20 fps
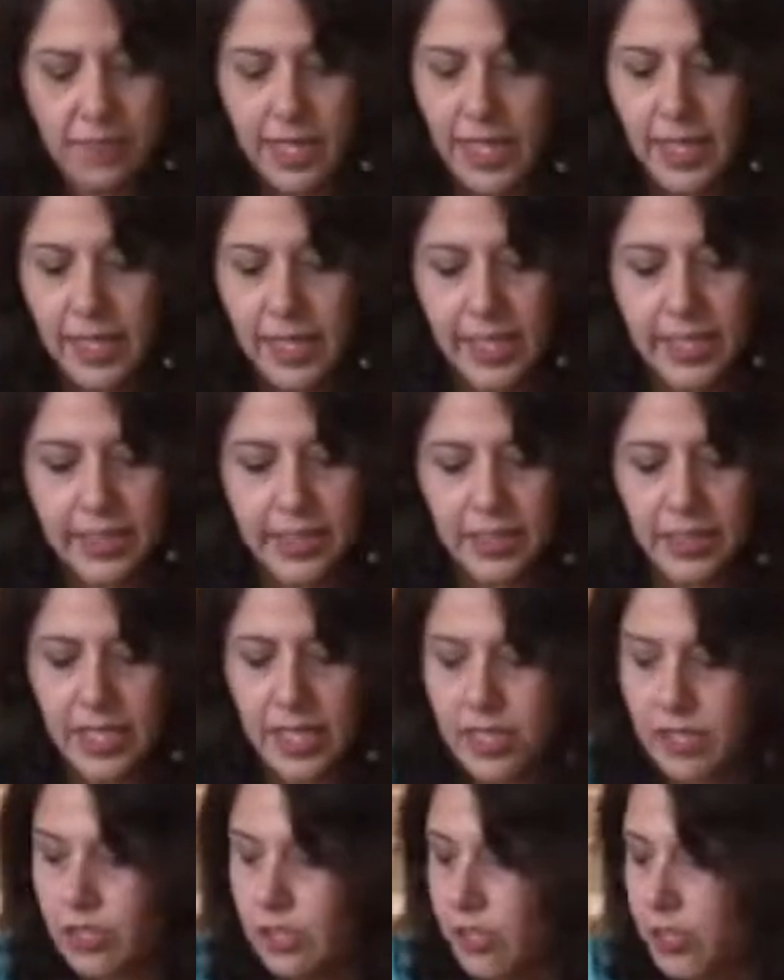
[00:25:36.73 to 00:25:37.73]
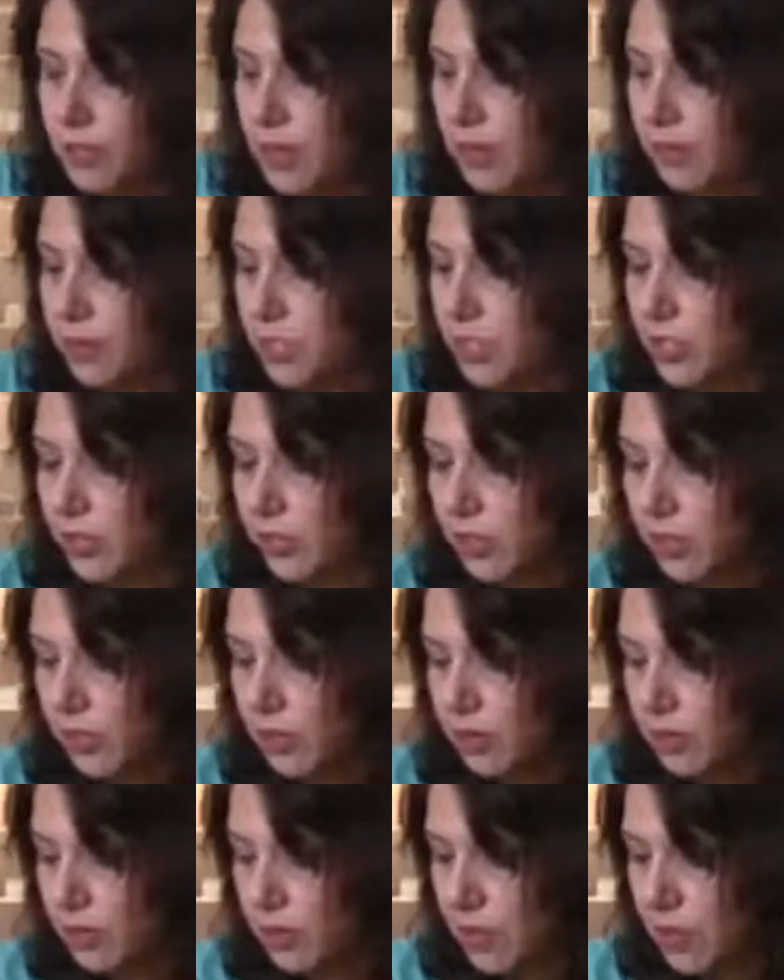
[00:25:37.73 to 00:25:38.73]
I like the texture, so I'm just going
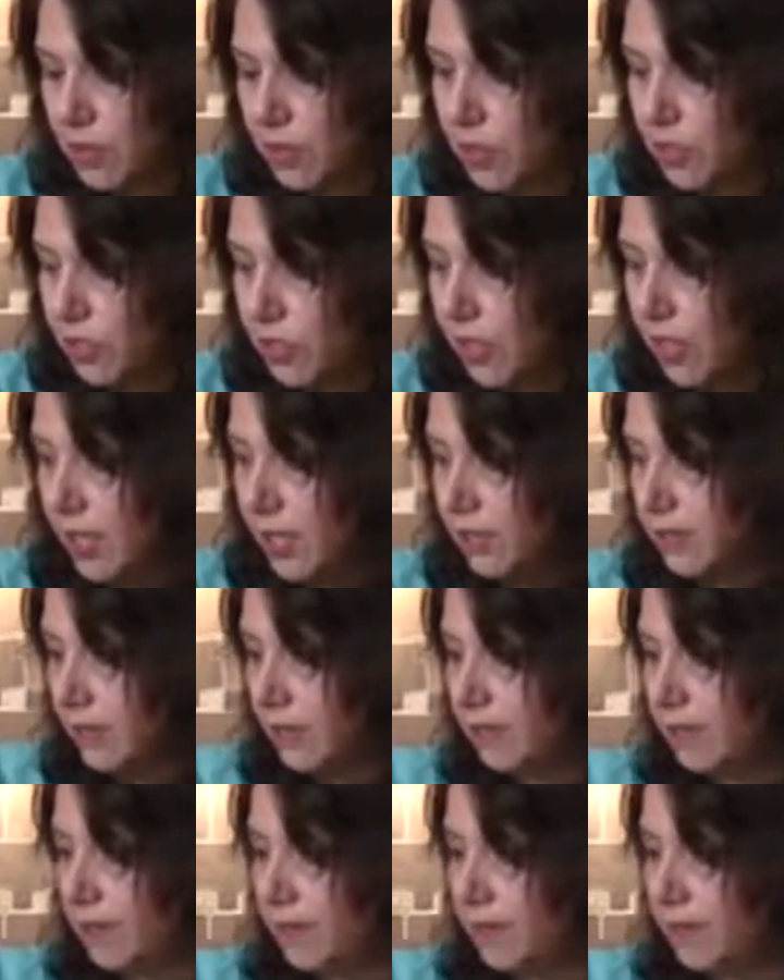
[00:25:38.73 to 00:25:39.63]
to switch it off